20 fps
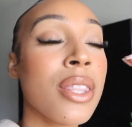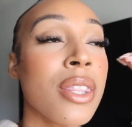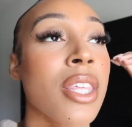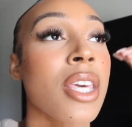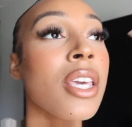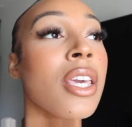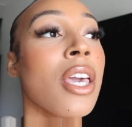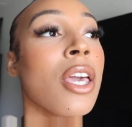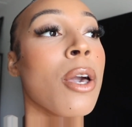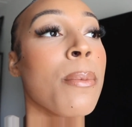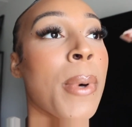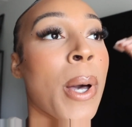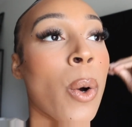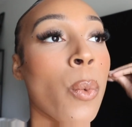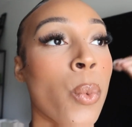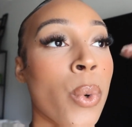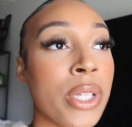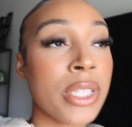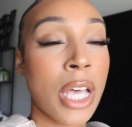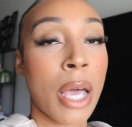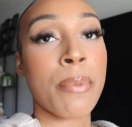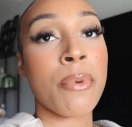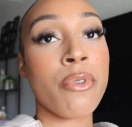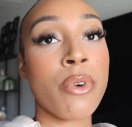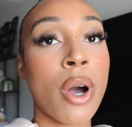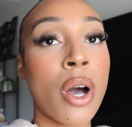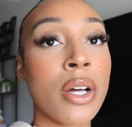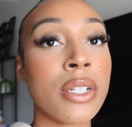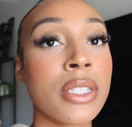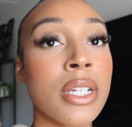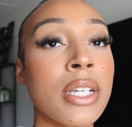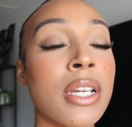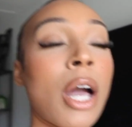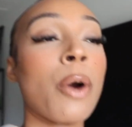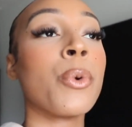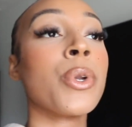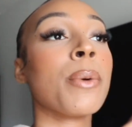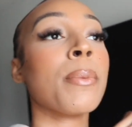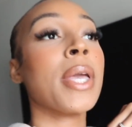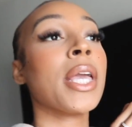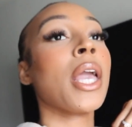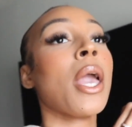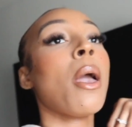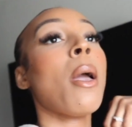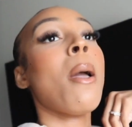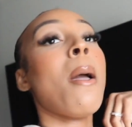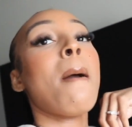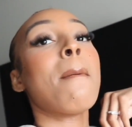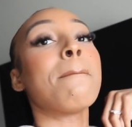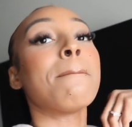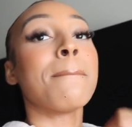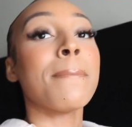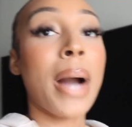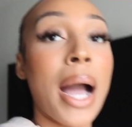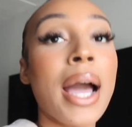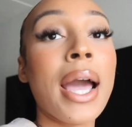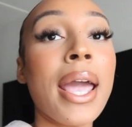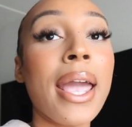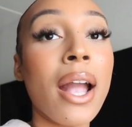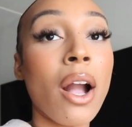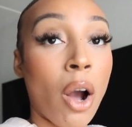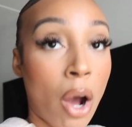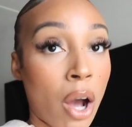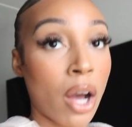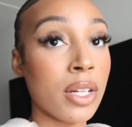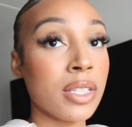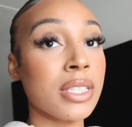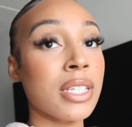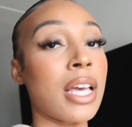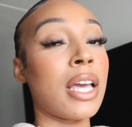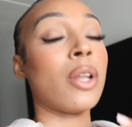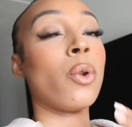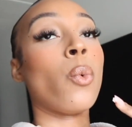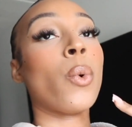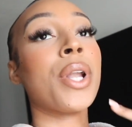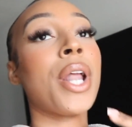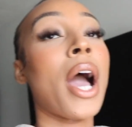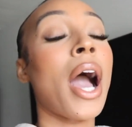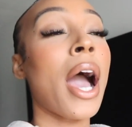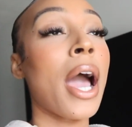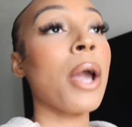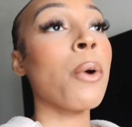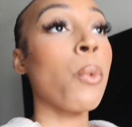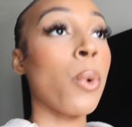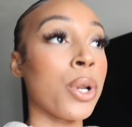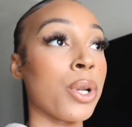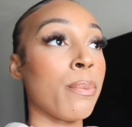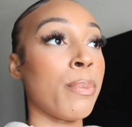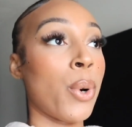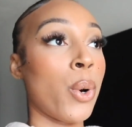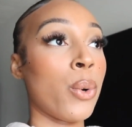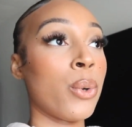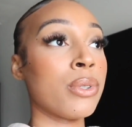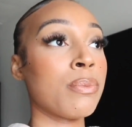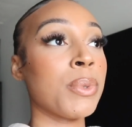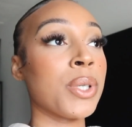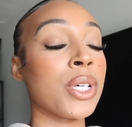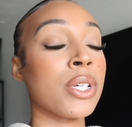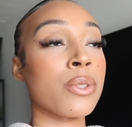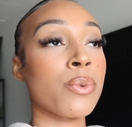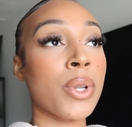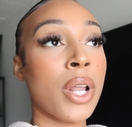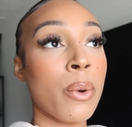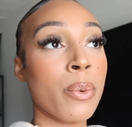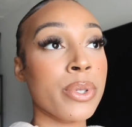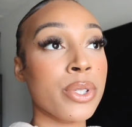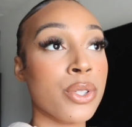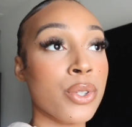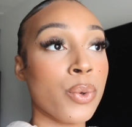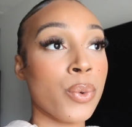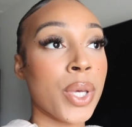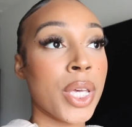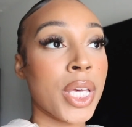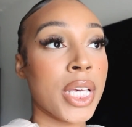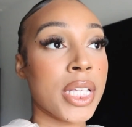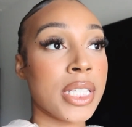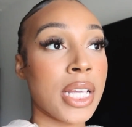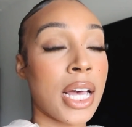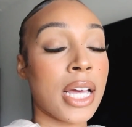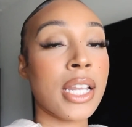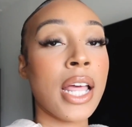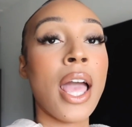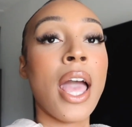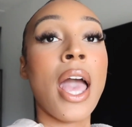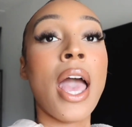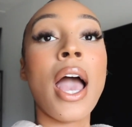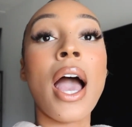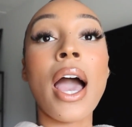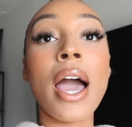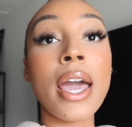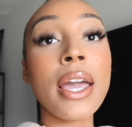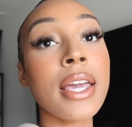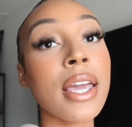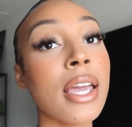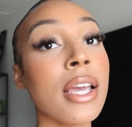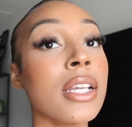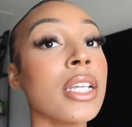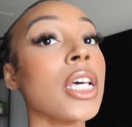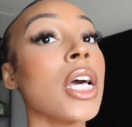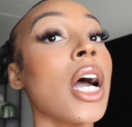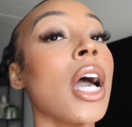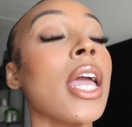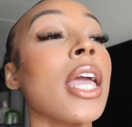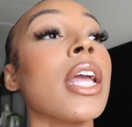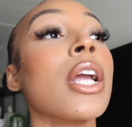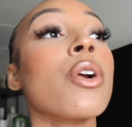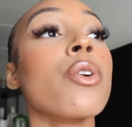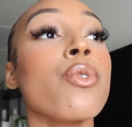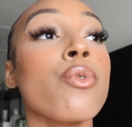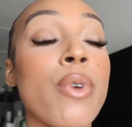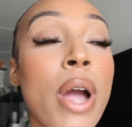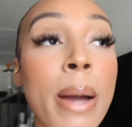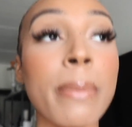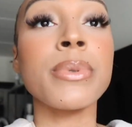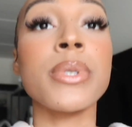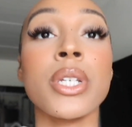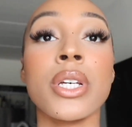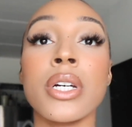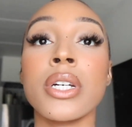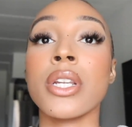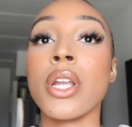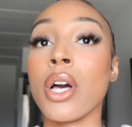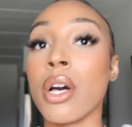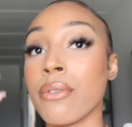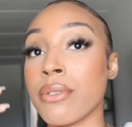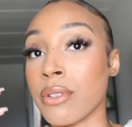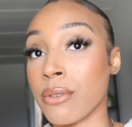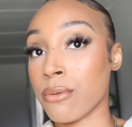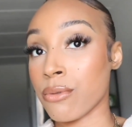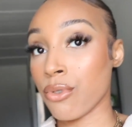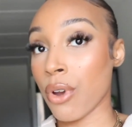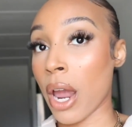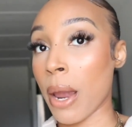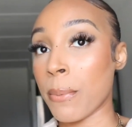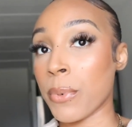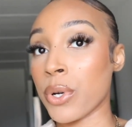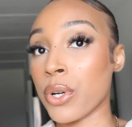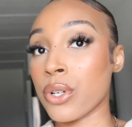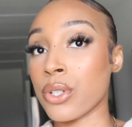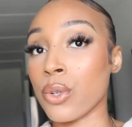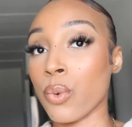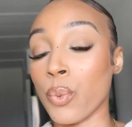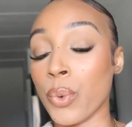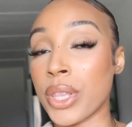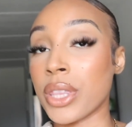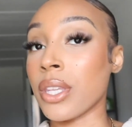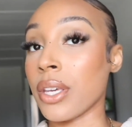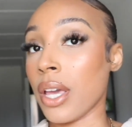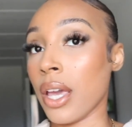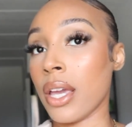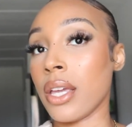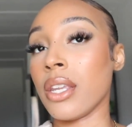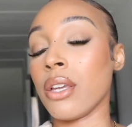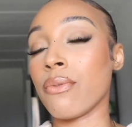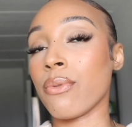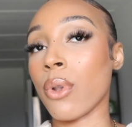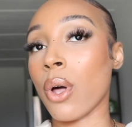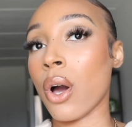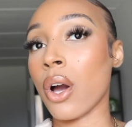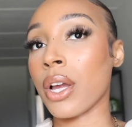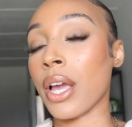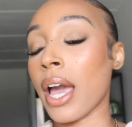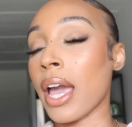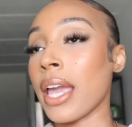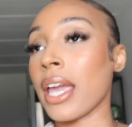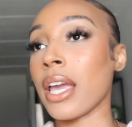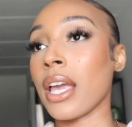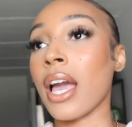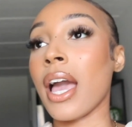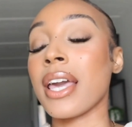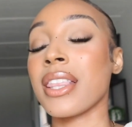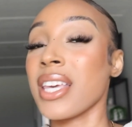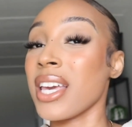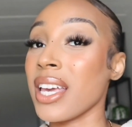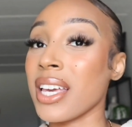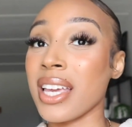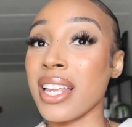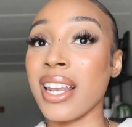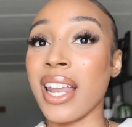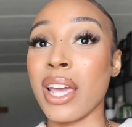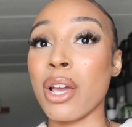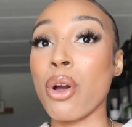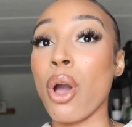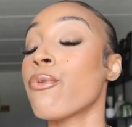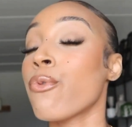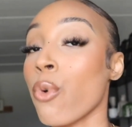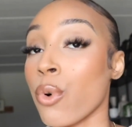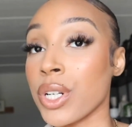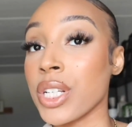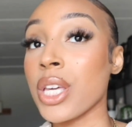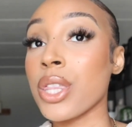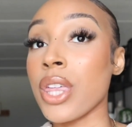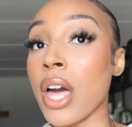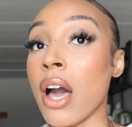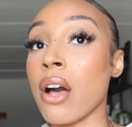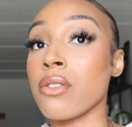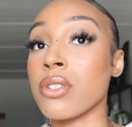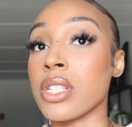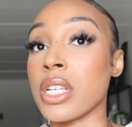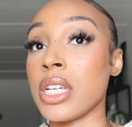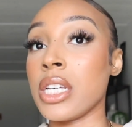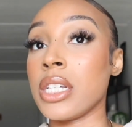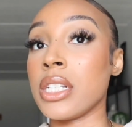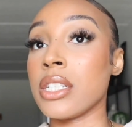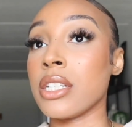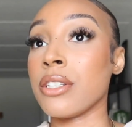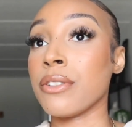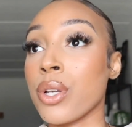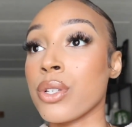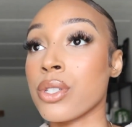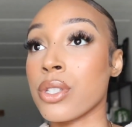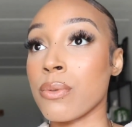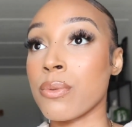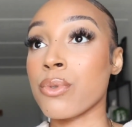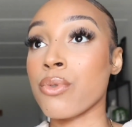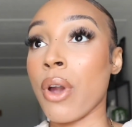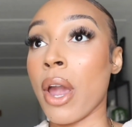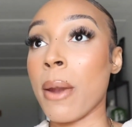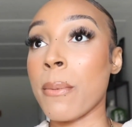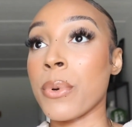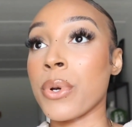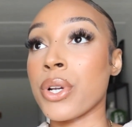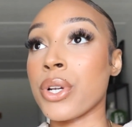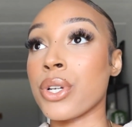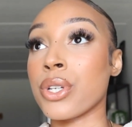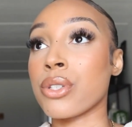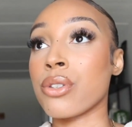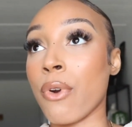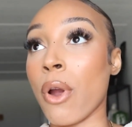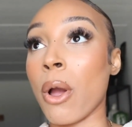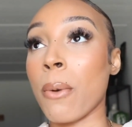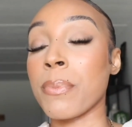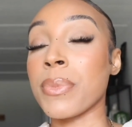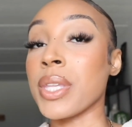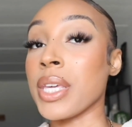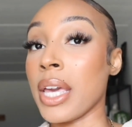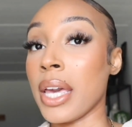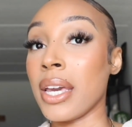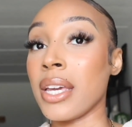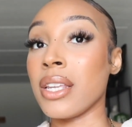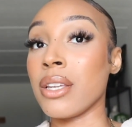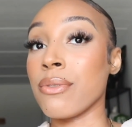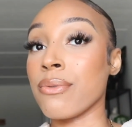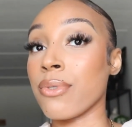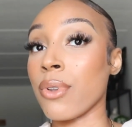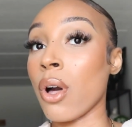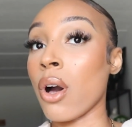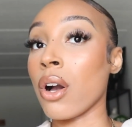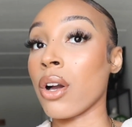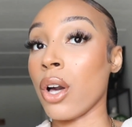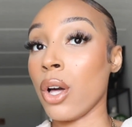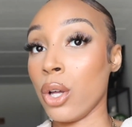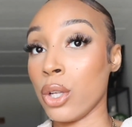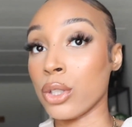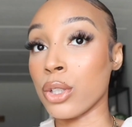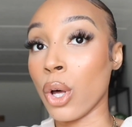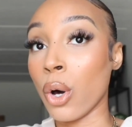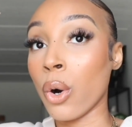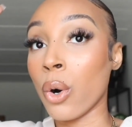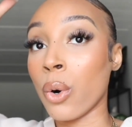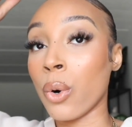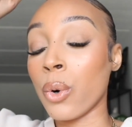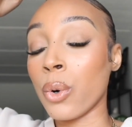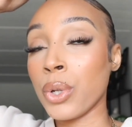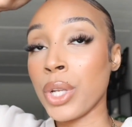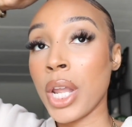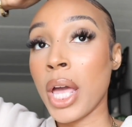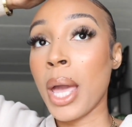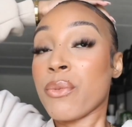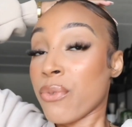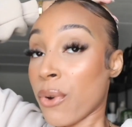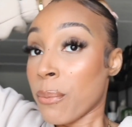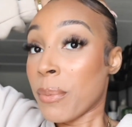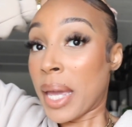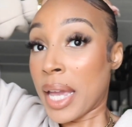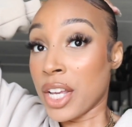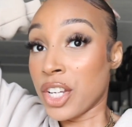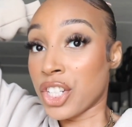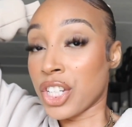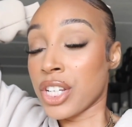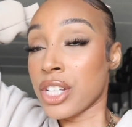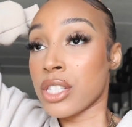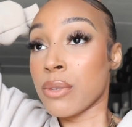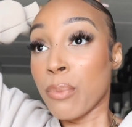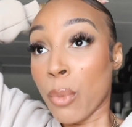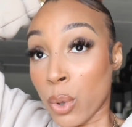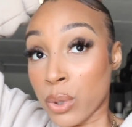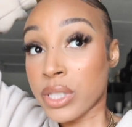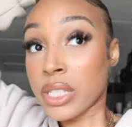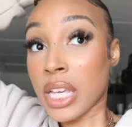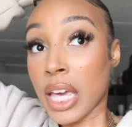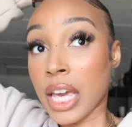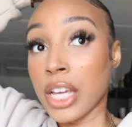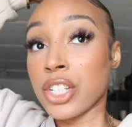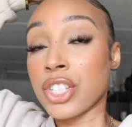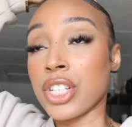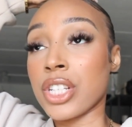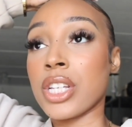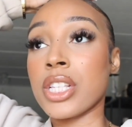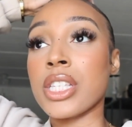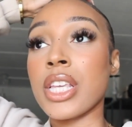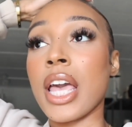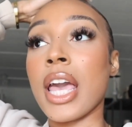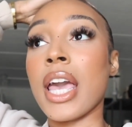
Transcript: thinking about what type of content I want to make my content what i want to post because what i was doing is that i gained a crap ton of subscribers with the haiti vlog i i think i gained like 40,000 subscribers from the haiti vlog alone from haitians mostly haitians